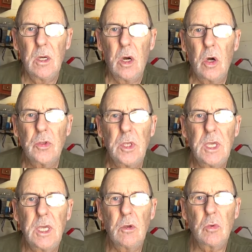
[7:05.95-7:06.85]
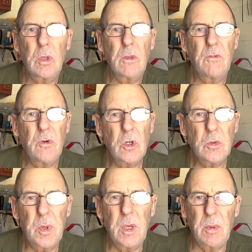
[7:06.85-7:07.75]
I think he was one of the first
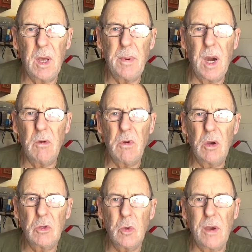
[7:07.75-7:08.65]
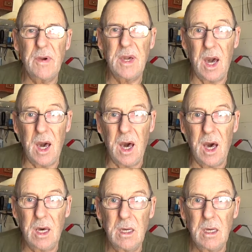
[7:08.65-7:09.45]
people up our road to have a car.